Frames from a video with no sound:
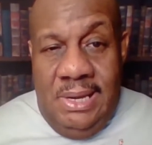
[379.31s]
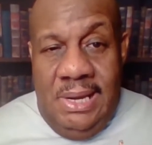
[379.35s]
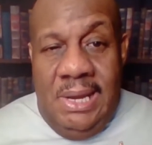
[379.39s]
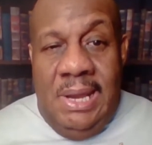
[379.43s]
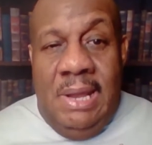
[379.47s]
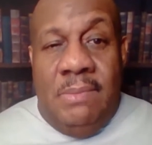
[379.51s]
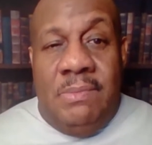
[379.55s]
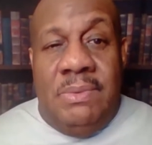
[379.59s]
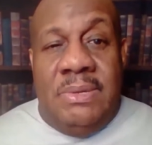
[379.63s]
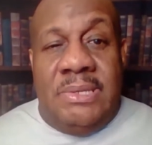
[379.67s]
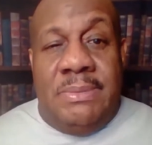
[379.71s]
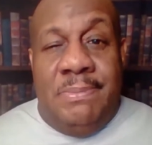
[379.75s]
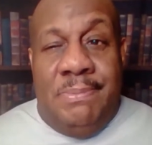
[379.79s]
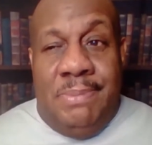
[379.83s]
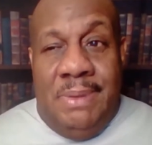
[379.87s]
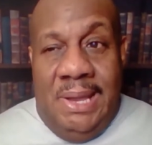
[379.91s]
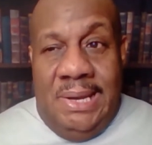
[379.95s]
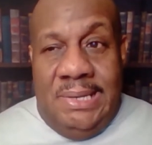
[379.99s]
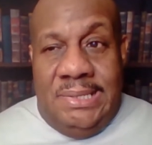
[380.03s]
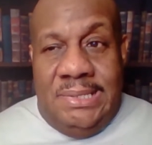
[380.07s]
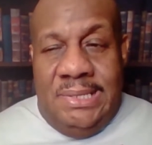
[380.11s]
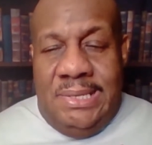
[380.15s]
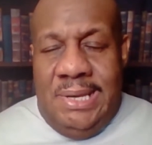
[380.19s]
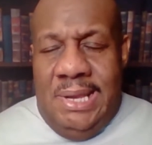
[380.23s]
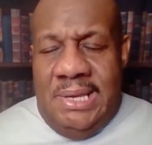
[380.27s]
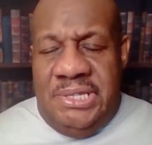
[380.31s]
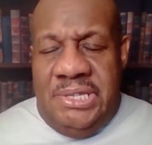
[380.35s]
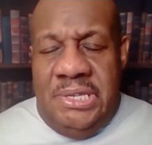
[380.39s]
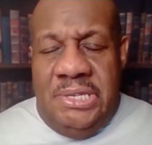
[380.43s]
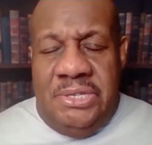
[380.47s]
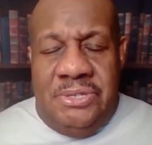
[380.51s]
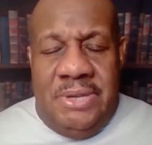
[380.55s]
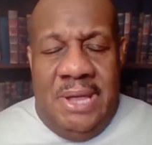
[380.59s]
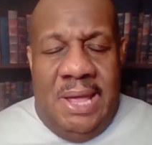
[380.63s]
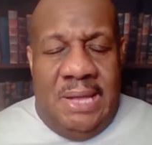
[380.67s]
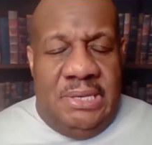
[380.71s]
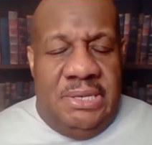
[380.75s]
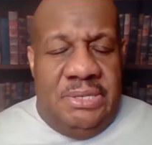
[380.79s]
It was blatant. And she
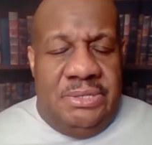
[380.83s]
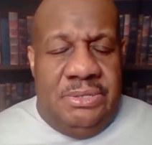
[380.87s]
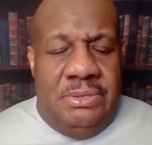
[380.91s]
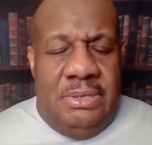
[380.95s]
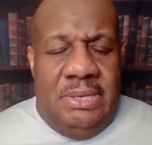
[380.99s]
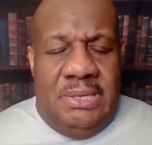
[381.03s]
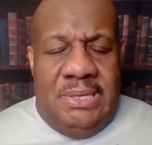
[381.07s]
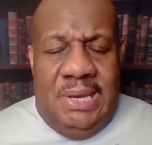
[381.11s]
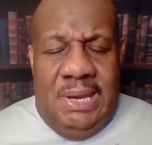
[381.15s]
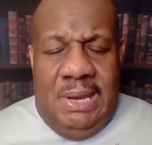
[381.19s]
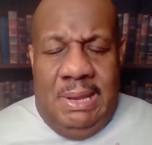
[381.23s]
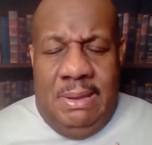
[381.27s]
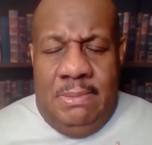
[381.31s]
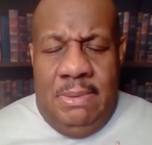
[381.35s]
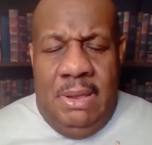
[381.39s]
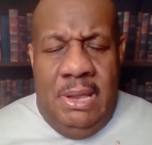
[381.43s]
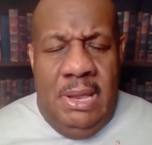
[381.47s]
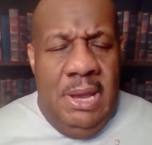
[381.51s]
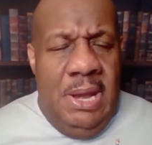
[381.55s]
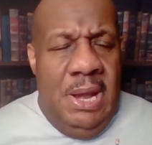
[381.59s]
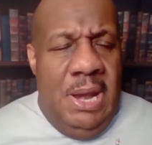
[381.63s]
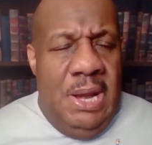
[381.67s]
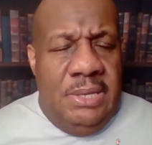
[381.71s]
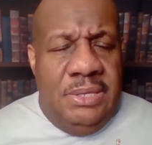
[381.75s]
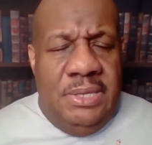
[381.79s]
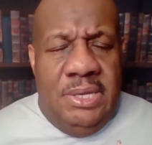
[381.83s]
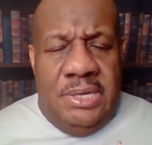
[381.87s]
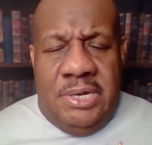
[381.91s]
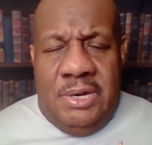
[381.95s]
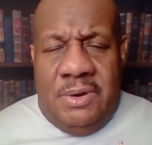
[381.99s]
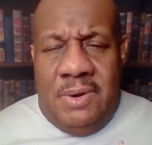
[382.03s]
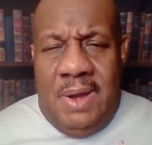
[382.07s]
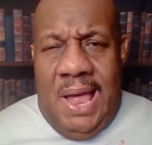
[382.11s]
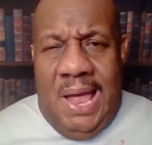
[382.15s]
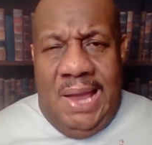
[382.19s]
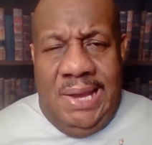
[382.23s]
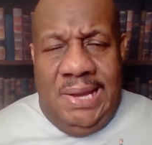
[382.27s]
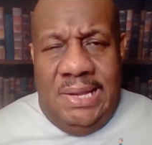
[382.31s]
tried to do the
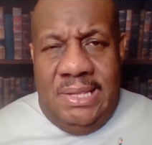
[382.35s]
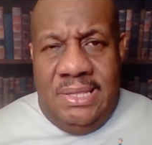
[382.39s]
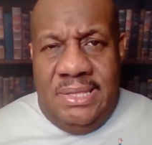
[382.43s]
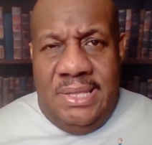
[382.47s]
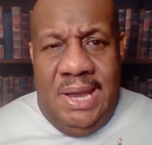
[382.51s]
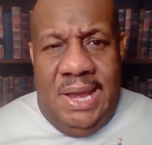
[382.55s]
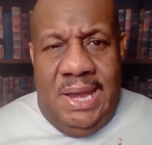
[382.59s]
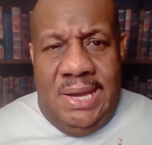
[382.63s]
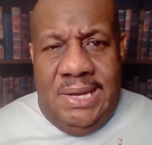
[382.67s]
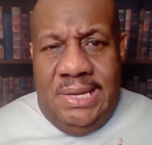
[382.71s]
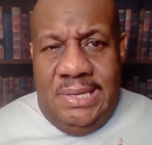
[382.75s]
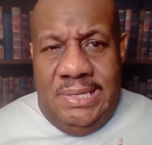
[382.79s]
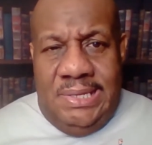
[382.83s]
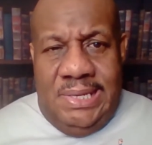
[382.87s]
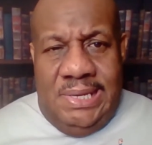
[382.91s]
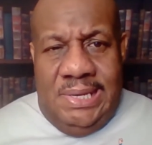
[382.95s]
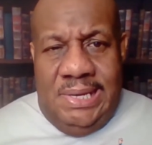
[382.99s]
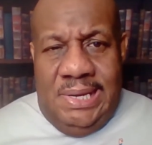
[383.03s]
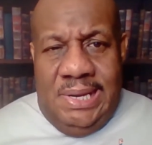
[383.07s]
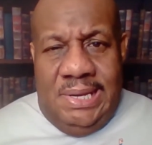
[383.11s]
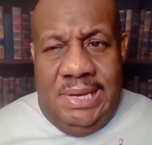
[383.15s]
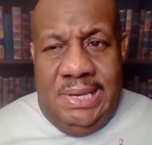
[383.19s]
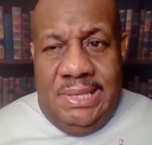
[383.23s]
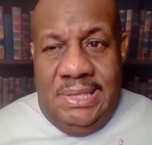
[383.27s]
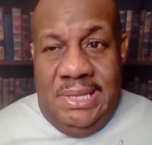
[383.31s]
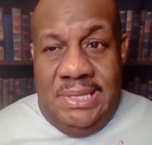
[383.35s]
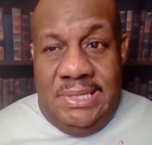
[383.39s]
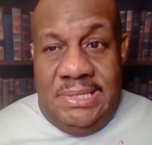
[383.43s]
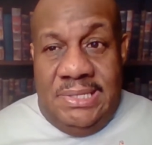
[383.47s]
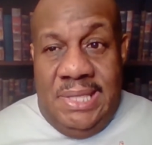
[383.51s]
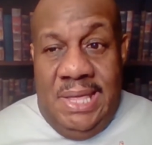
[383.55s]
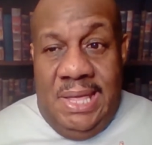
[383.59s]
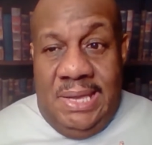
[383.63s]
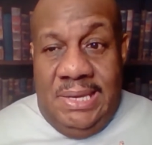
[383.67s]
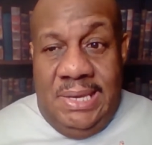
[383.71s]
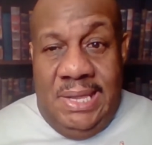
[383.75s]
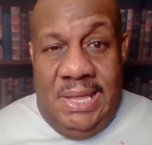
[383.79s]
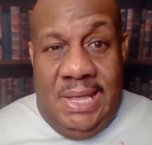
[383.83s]
crying thing again and this,
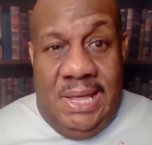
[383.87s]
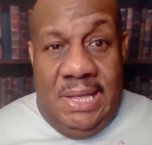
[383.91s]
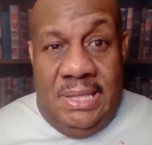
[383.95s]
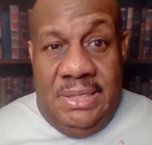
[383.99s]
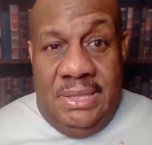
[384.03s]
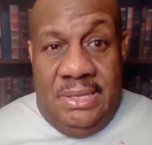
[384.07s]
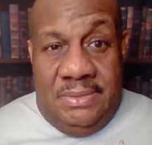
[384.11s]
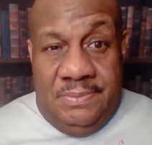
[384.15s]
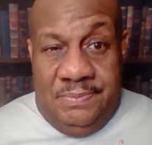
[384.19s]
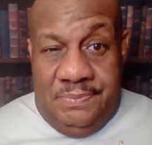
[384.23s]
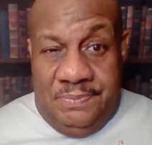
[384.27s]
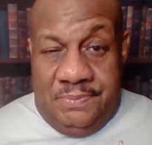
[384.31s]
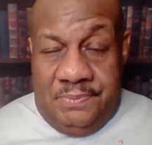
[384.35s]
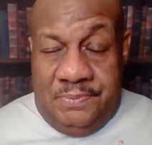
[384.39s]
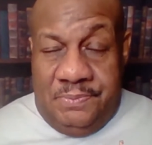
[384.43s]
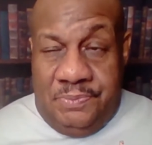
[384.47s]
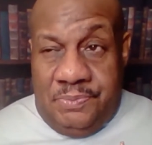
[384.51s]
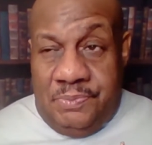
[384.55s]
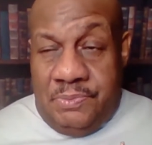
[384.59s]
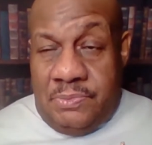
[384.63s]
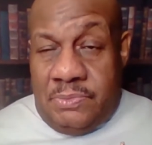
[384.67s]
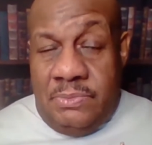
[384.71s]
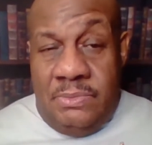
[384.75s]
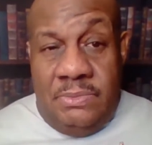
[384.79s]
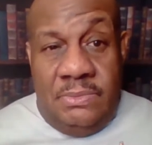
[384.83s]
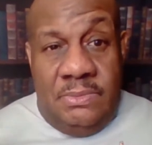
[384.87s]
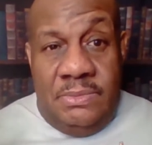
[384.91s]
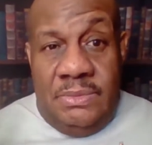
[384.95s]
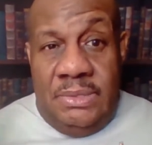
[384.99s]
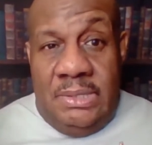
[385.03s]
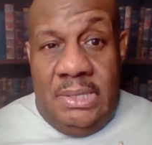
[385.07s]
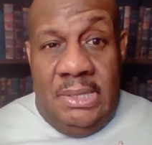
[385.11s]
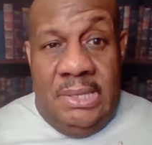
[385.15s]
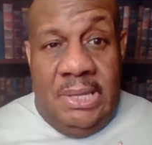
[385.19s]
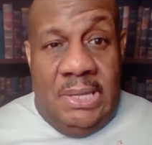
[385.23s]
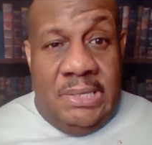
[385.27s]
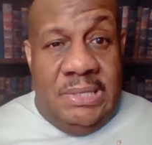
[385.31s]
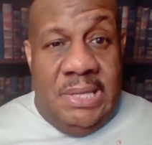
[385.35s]
that, and the other,
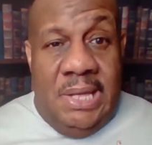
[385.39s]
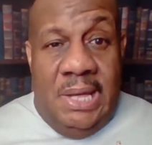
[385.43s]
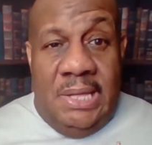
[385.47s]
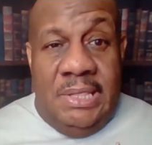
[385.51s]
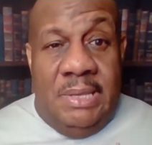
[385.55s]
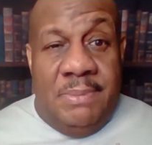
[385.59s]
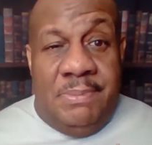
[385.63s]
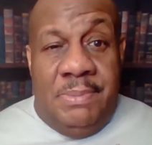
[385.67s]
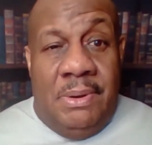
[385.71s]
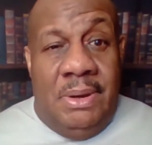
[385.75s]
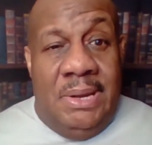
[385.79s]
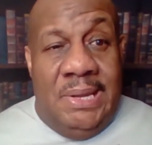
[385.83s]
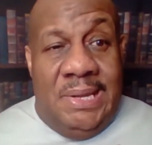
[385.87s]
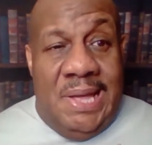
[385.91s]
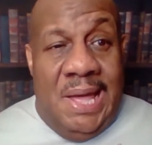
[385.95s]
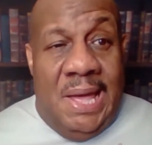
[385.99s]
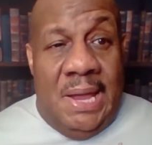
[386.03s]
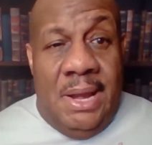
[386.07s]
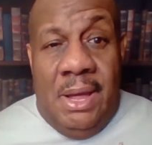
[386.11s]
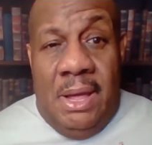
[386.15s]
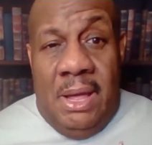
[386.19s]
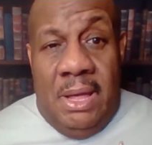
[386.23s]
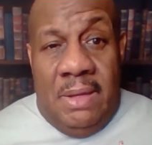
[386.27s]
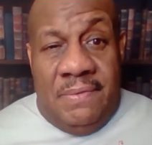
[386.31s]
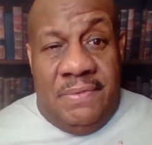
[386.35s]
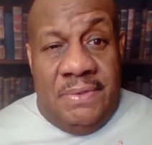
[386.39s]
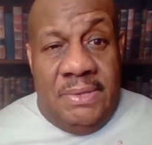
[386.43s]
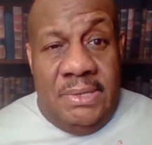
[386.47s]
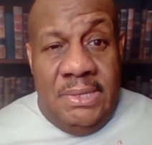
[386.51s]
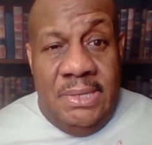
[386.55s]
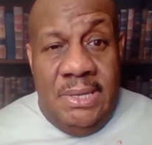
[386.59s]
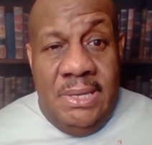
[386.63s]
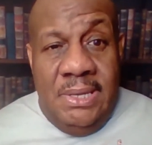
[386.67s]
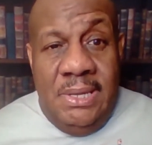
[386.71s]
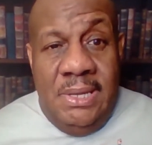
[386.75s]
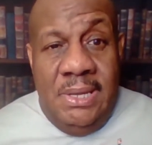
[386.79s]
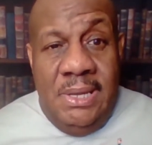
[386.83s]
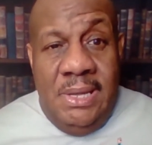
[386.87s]
because the other boy got off.
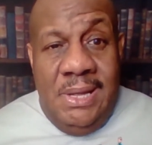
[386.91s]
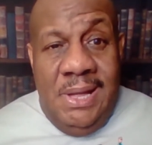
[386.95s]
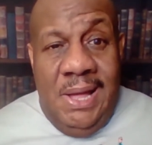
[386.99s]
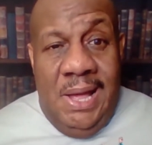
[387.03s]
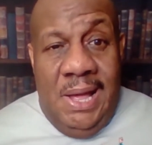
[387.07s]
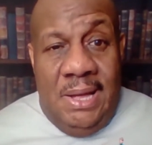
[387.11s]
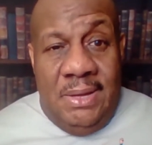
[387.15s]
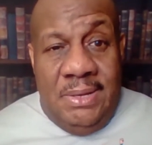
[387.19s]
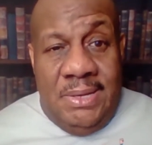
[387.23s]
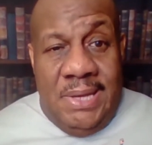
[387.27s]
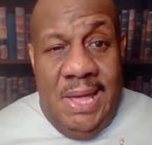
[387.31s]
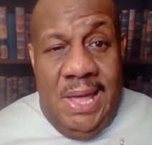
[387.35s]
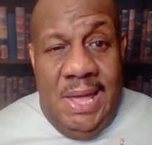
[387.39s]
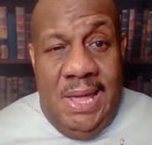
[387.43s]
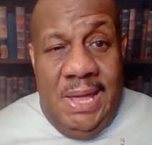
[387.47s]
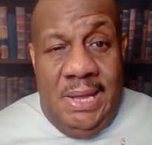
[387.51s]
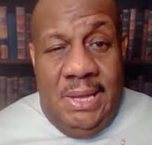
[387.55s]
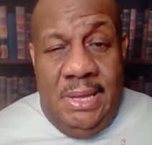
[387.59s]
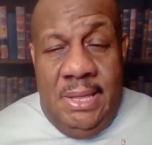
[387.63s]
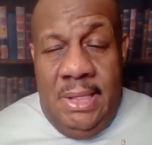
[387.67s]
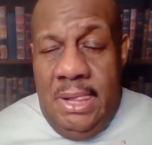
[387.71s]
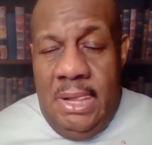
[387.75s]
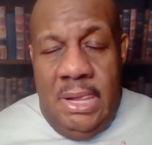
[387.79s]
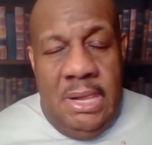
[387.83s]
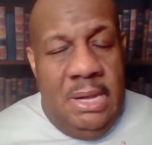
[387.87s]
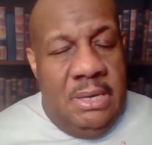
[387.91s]
Okay.